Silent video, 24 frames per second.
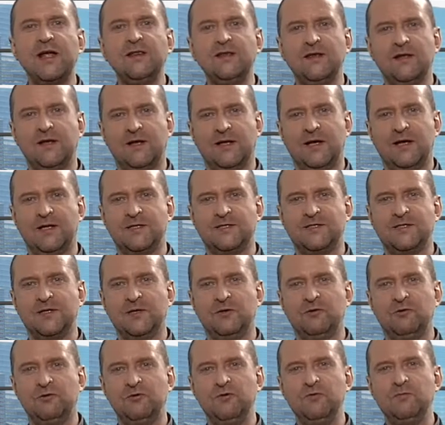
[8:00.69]
analyze the
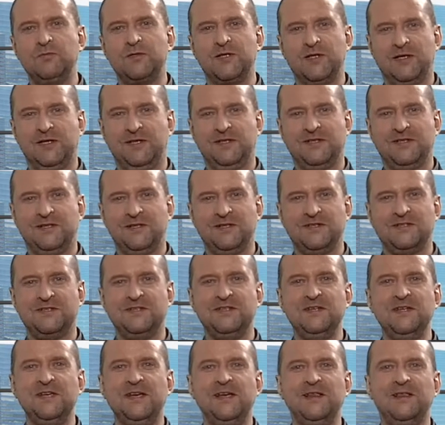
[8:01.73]
group data,
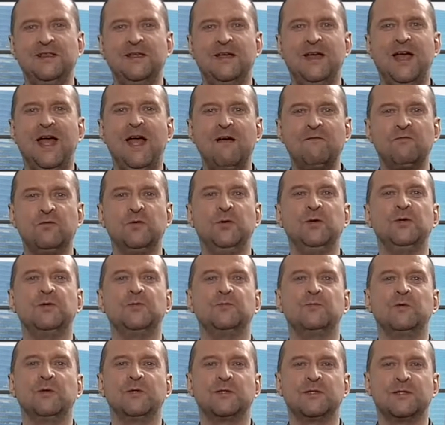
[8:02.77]
seeing the average
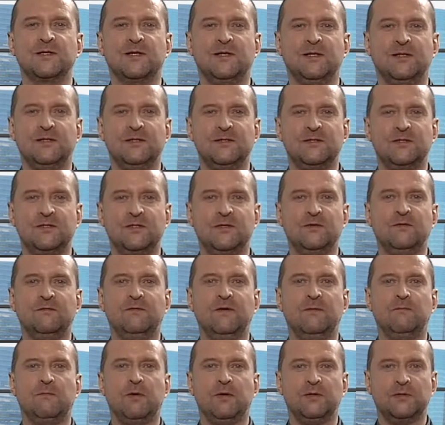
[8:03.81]
results of
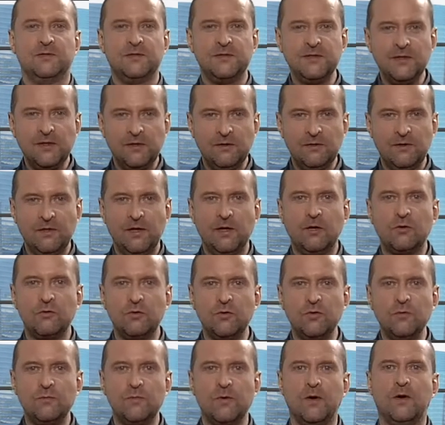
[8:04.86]
a particular
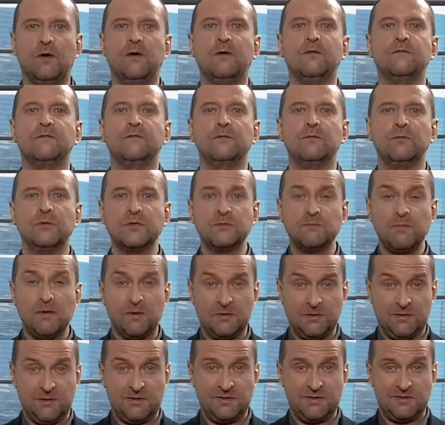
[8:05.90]
group of
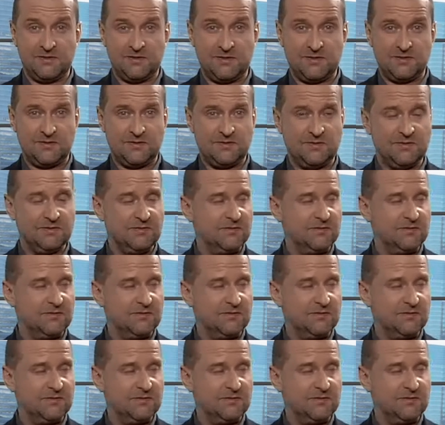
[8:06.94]
respondents